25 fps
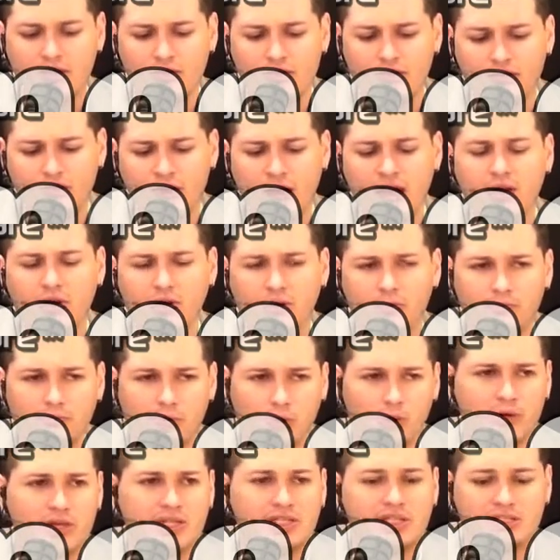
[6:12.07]
the final
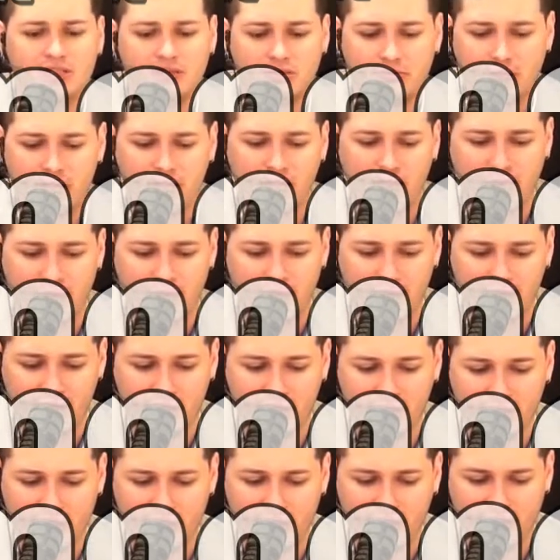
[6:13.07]
points to make
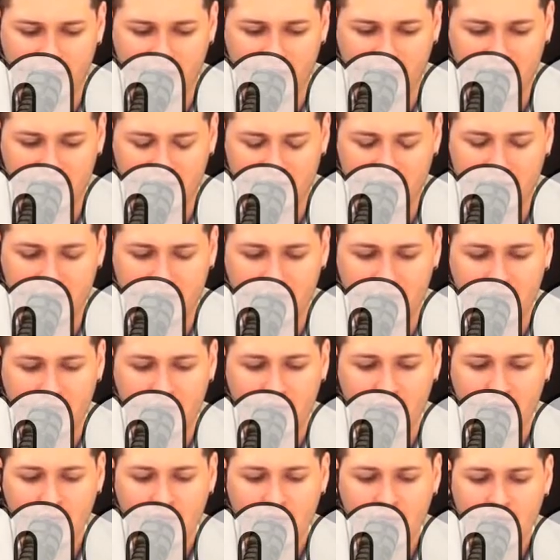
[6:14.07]
about this.
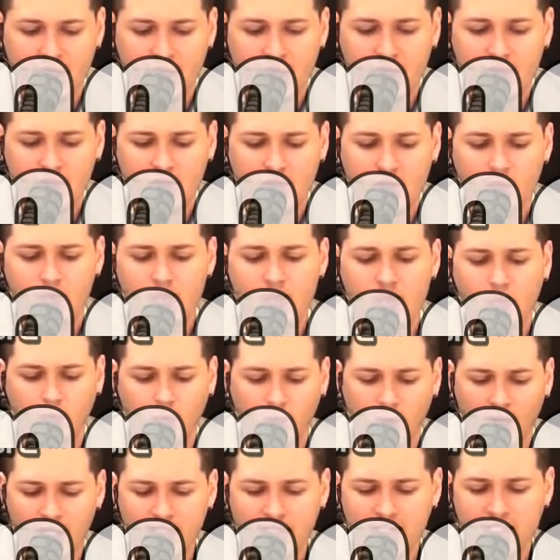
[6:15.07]
There was
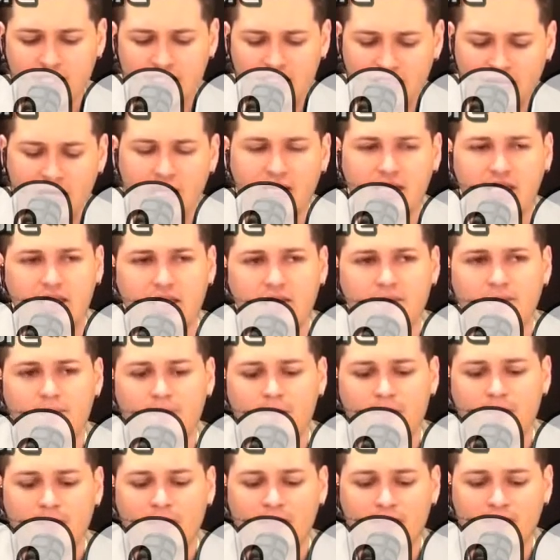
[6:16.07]
one study
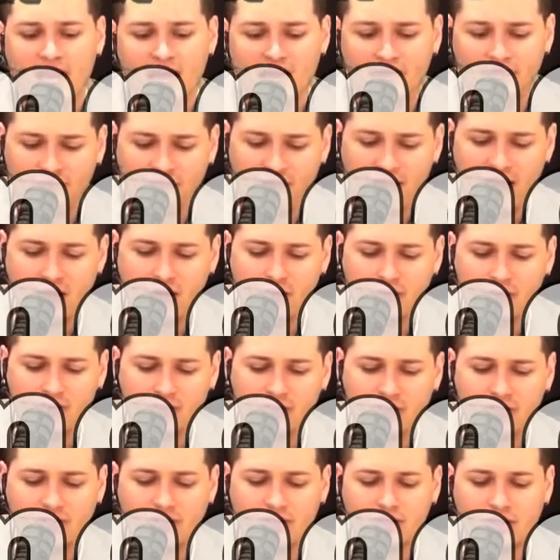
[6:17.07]
that
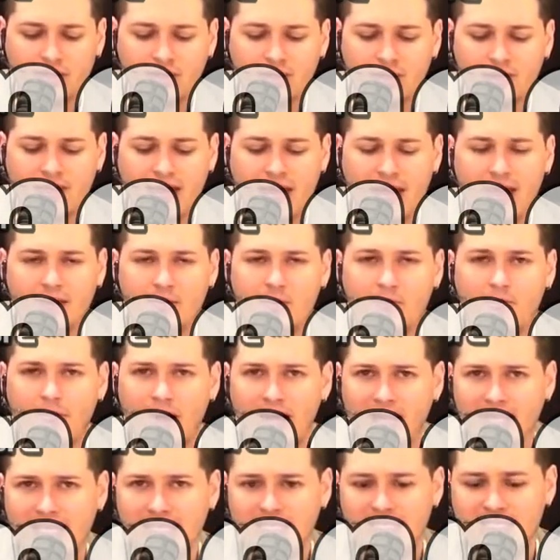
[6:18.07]
found that
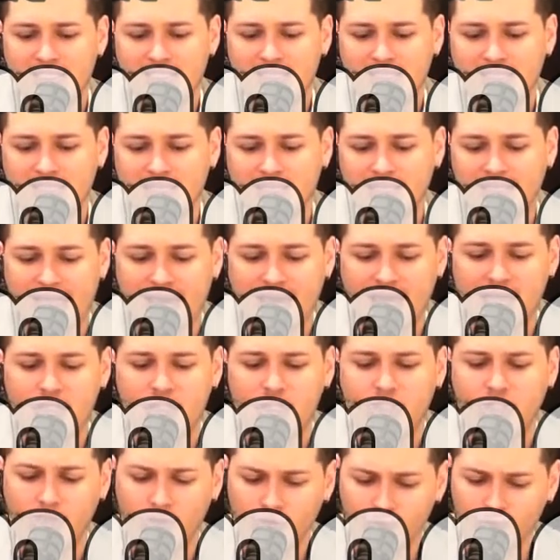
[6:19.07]
mice
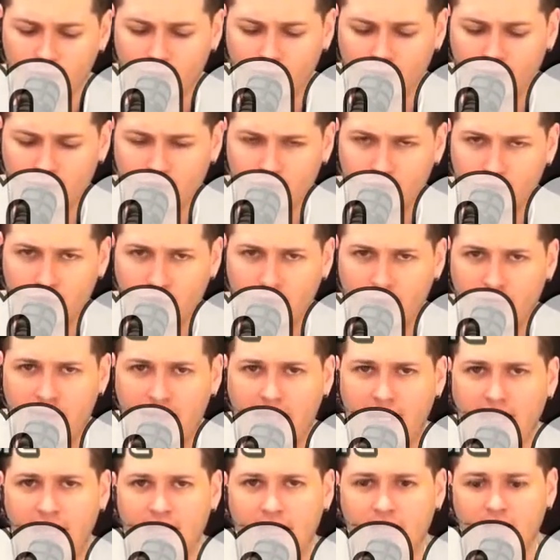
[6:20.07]
get tumors when
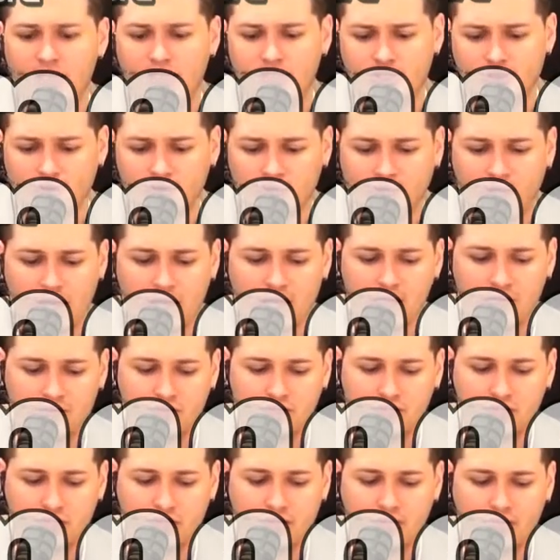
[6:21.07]
they eat a certain kind of
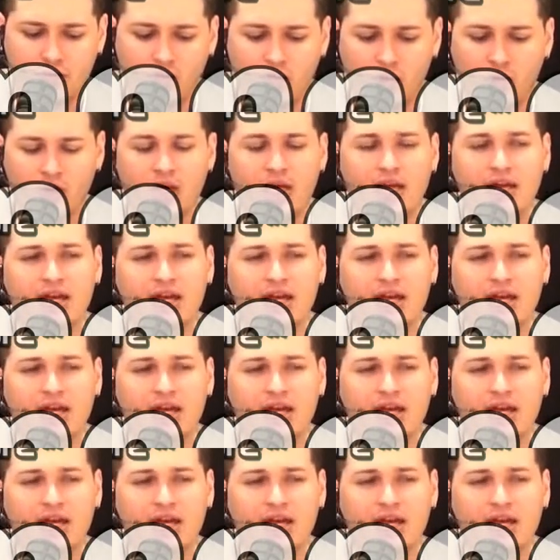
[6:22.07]
GMO.